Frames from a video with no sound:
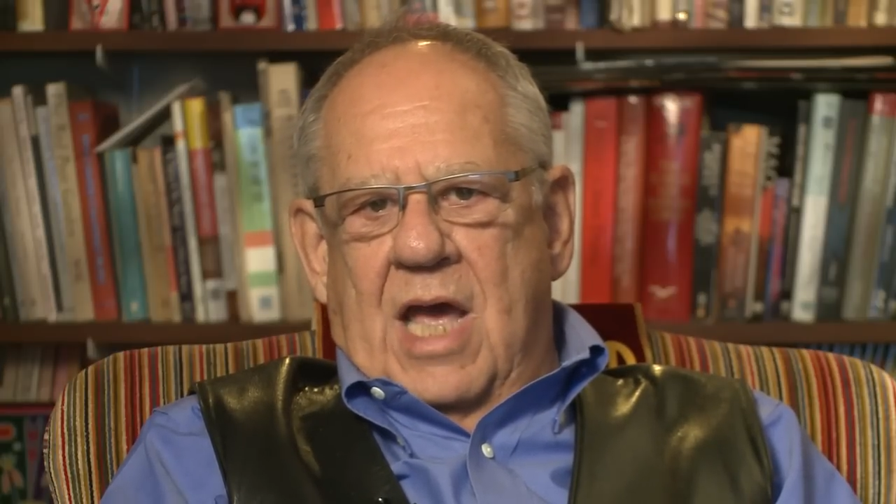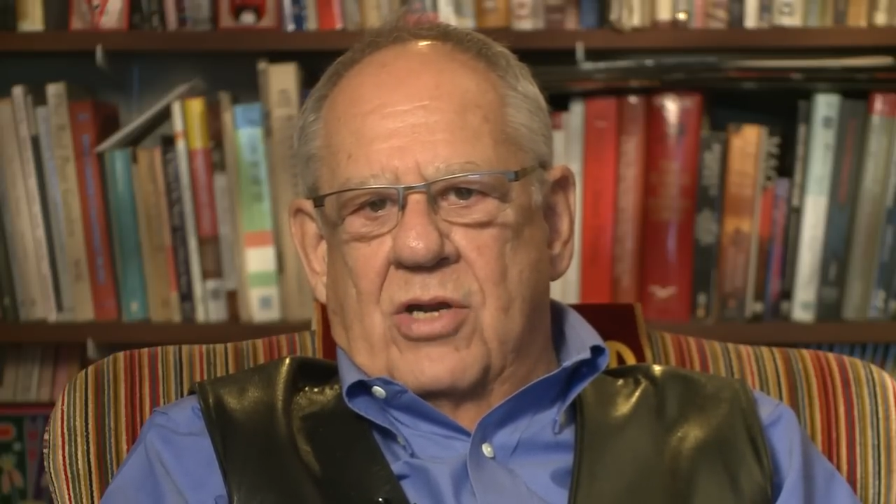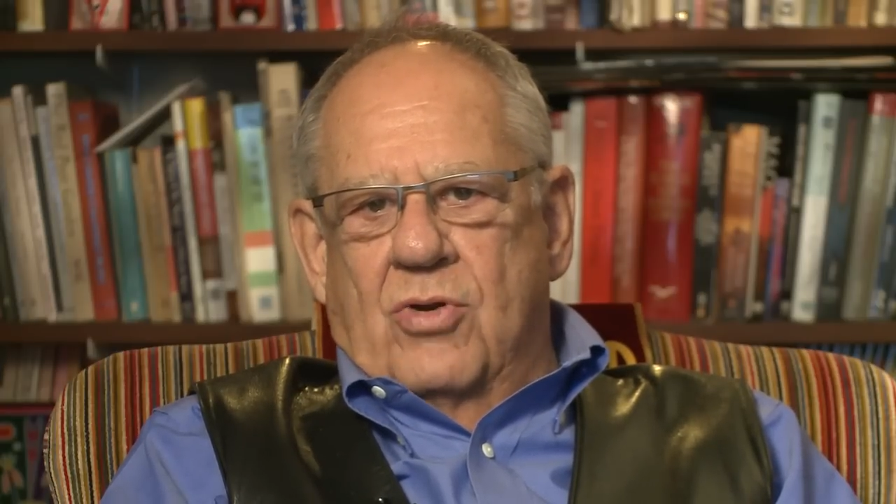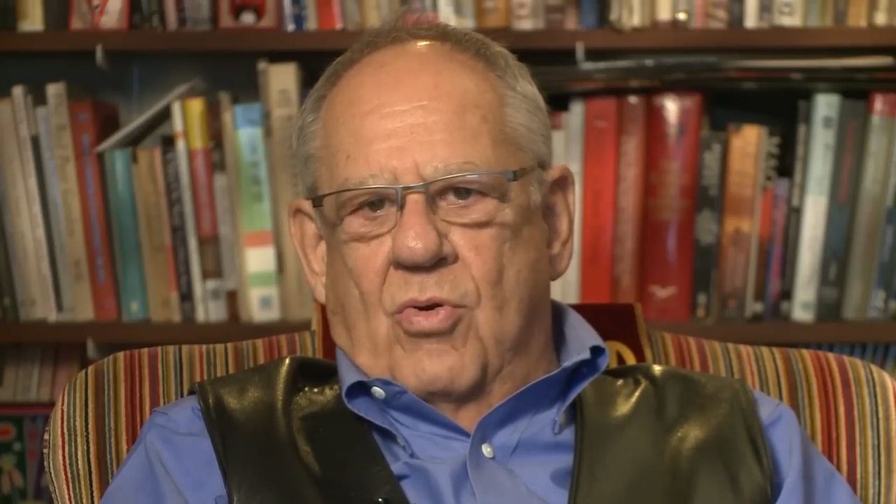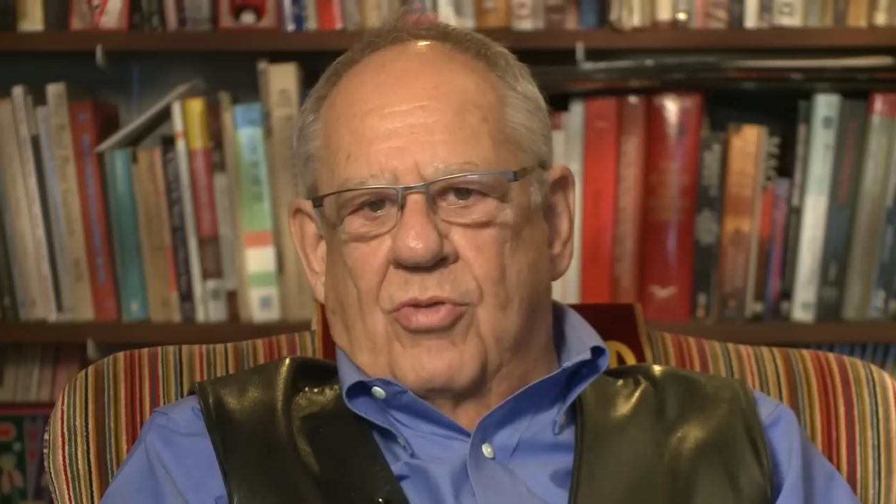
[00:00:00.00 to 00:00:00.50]

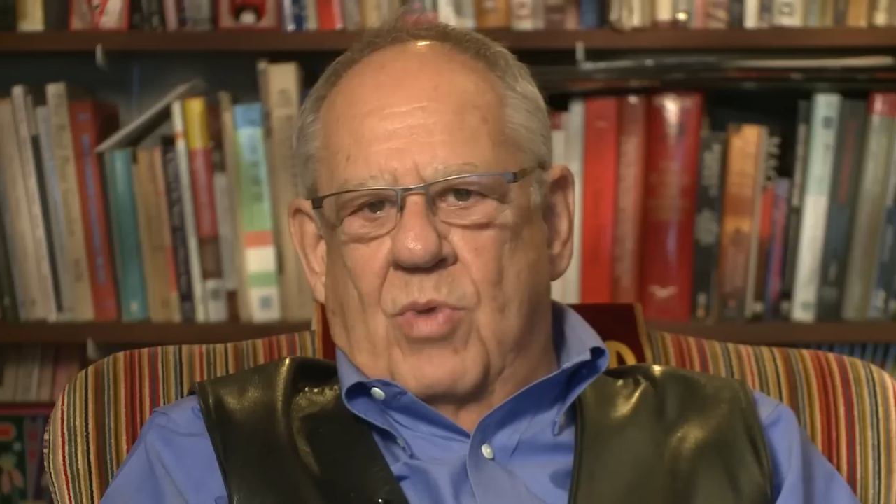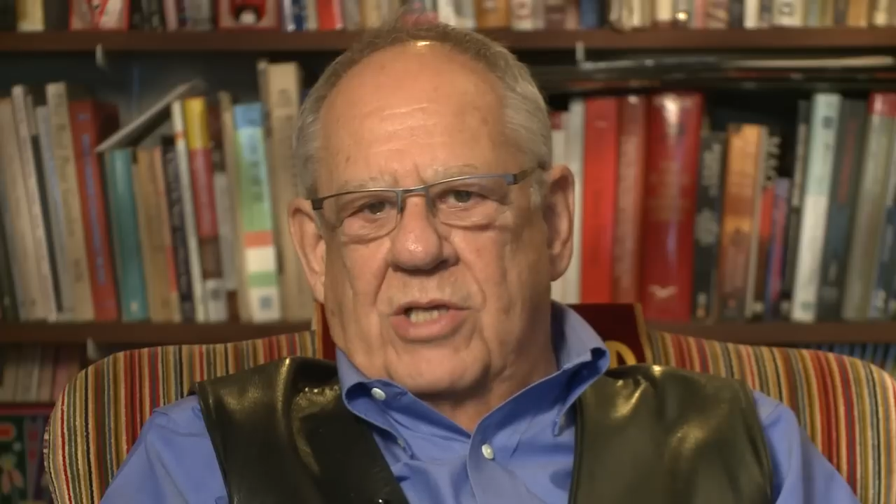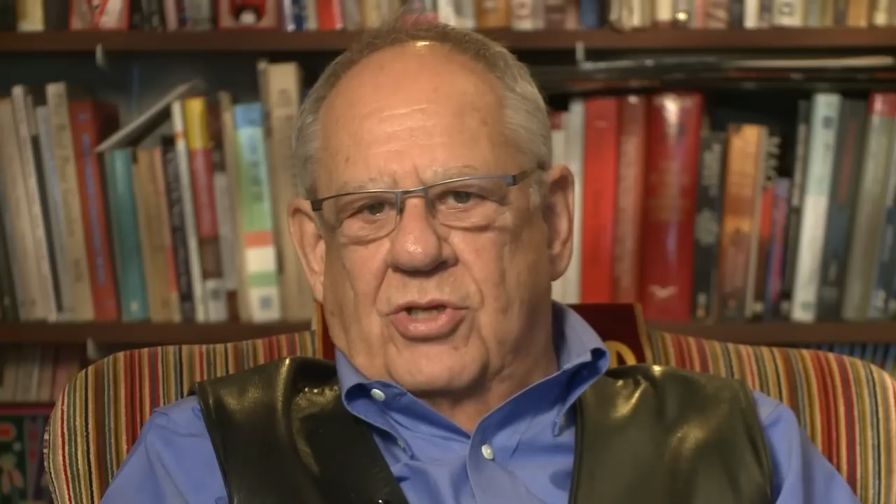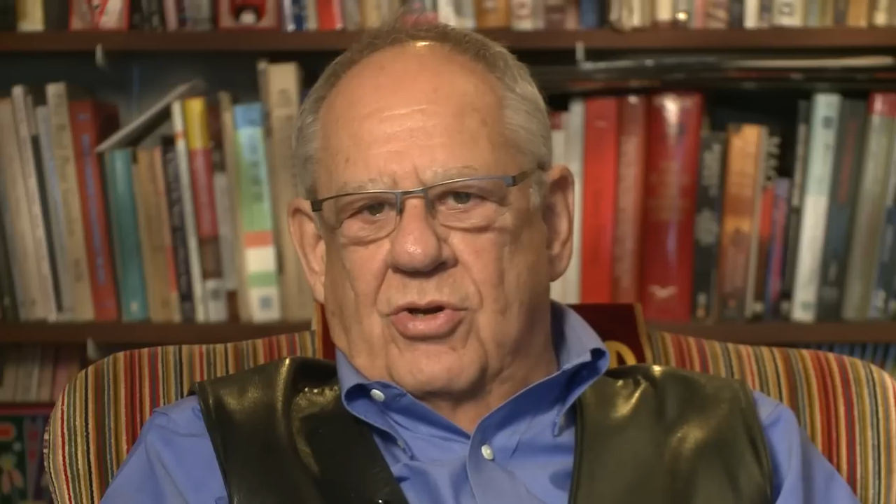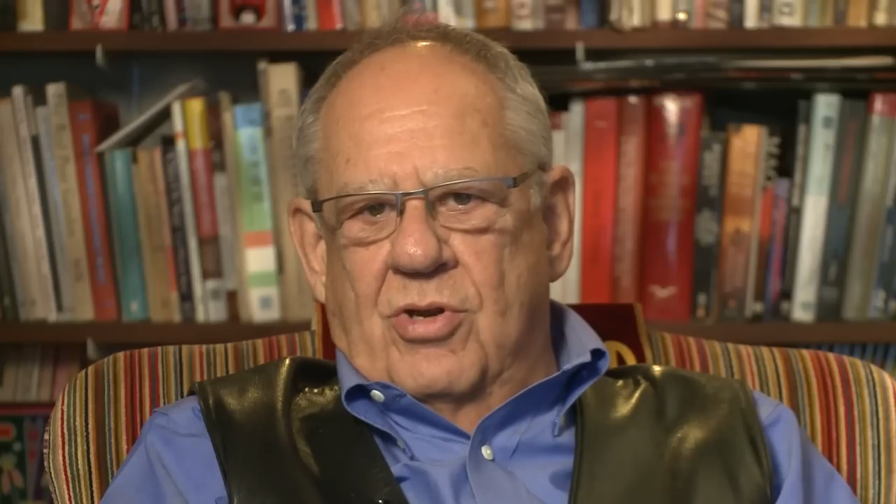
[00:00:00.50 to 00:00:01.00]
at
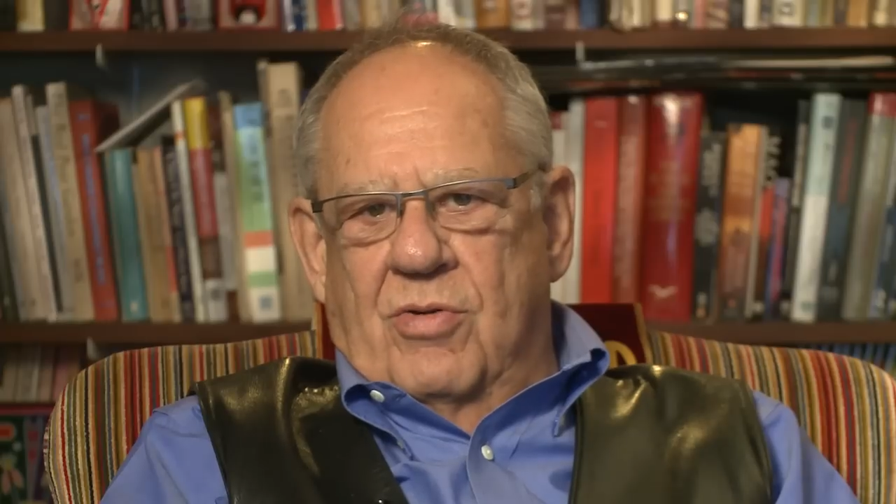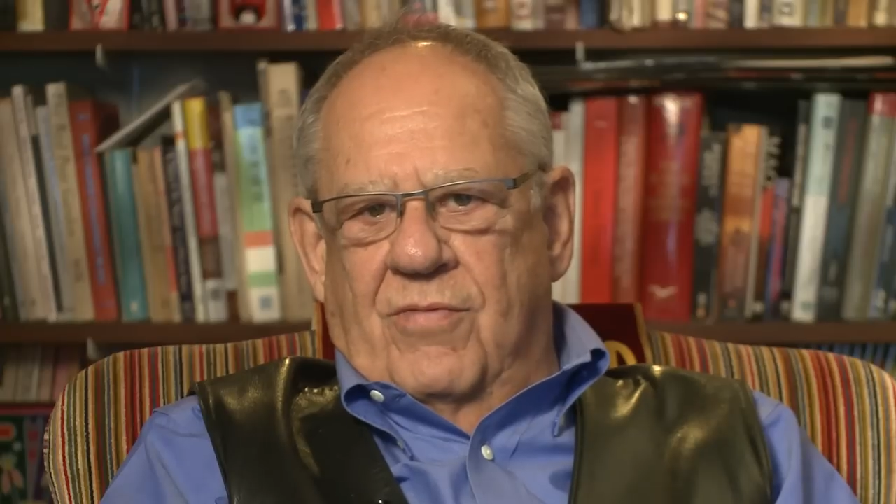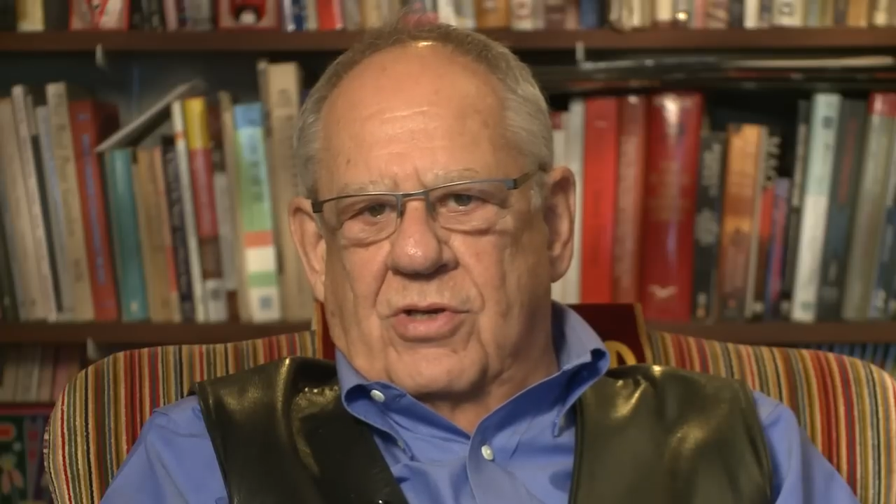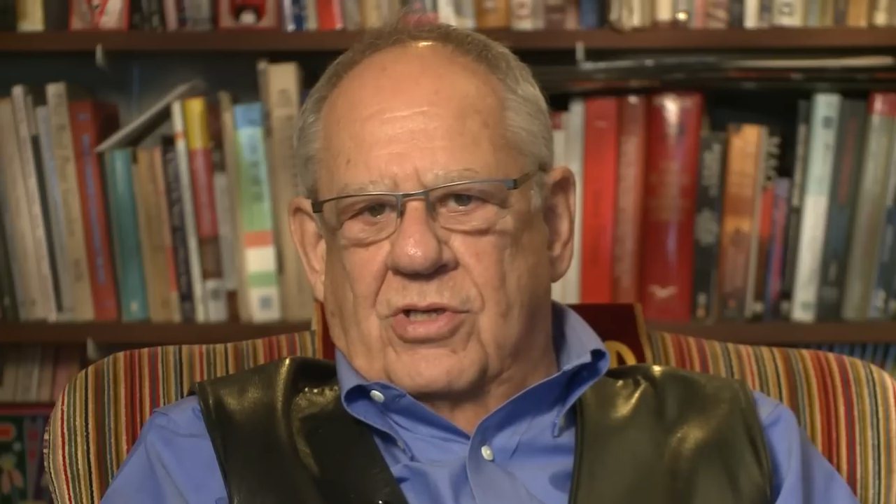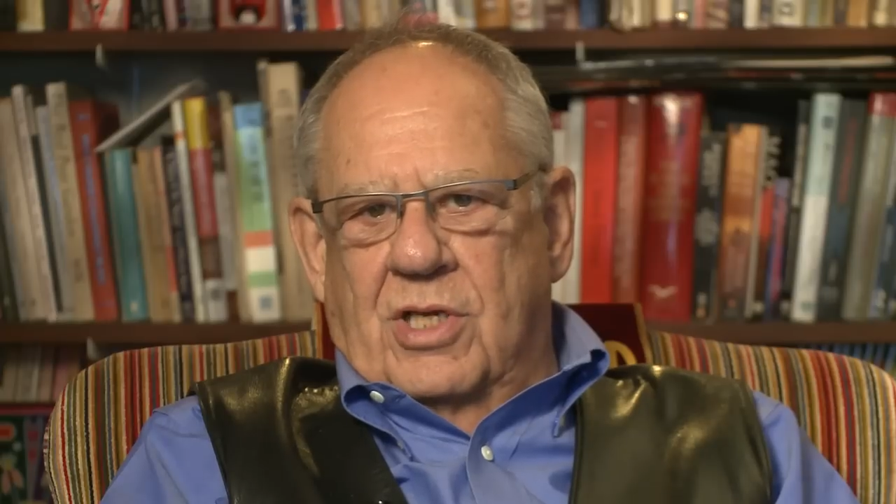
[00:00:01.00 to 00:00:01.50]
Northwestern
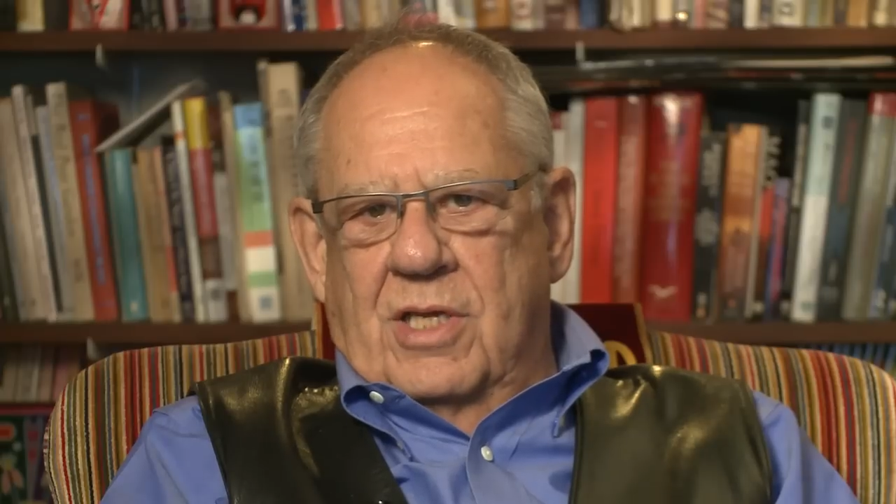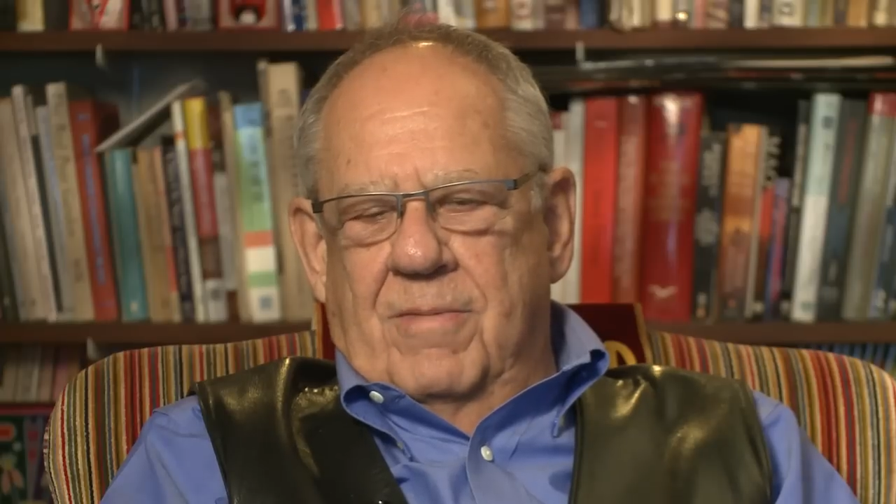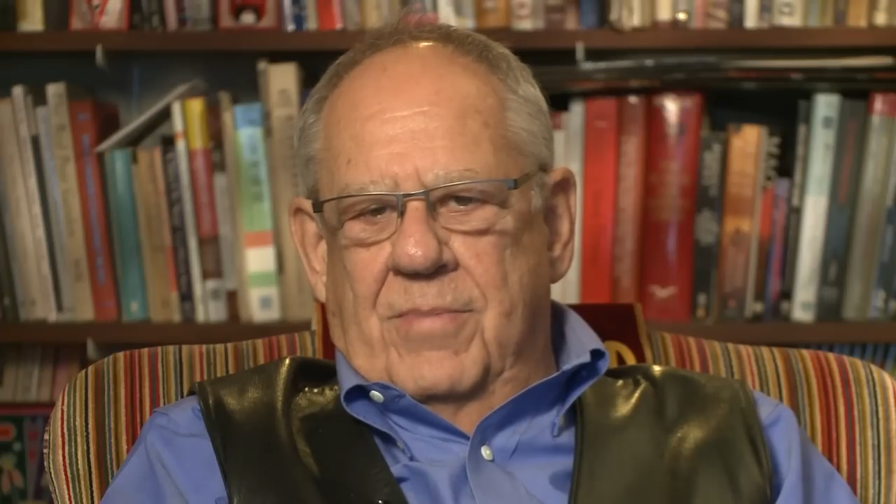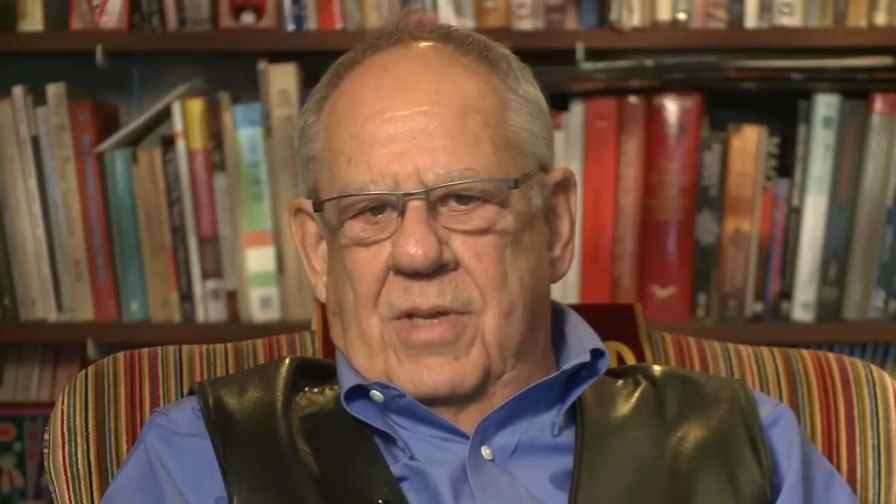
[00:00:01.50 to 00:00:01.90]
University.